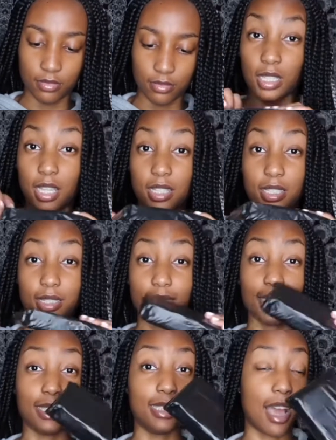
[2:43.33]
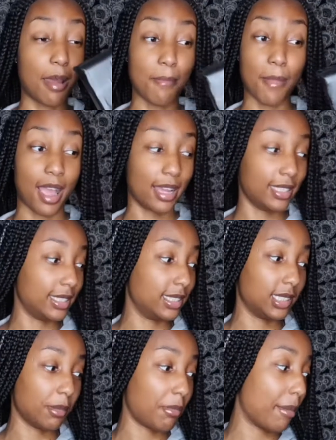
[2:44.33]
Okay, this is not mine. This
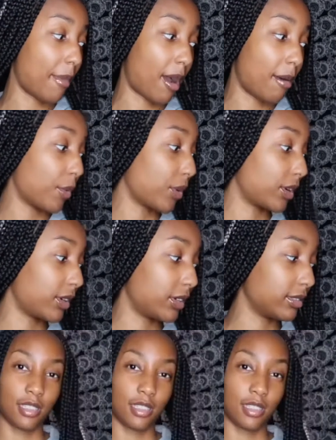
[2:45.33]
is something my mom ordered.